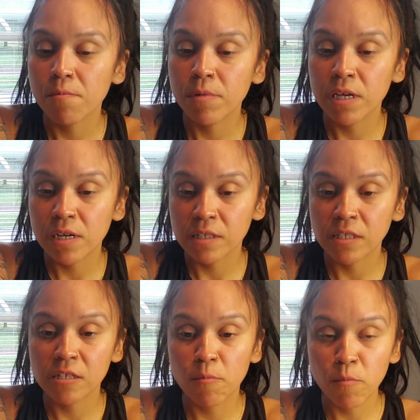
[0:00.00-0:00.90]

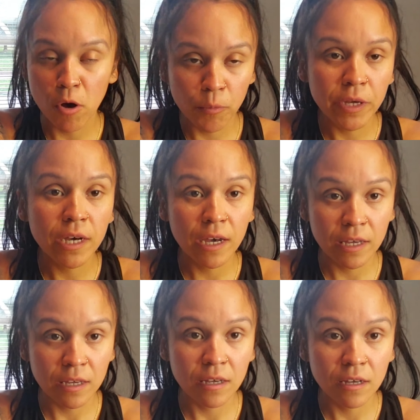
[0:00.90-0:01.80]
Because the moment I
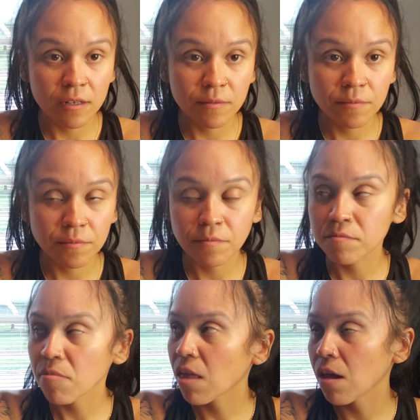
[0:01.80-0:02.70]
eat,
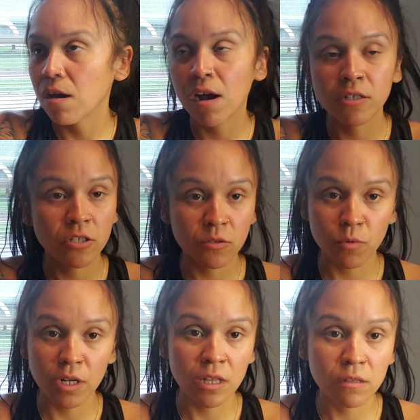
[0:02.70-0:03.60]
I just
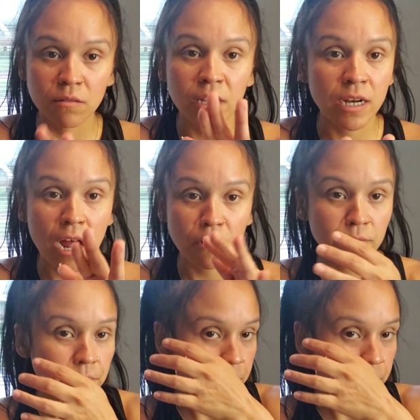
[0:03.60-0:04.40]
want to lay down.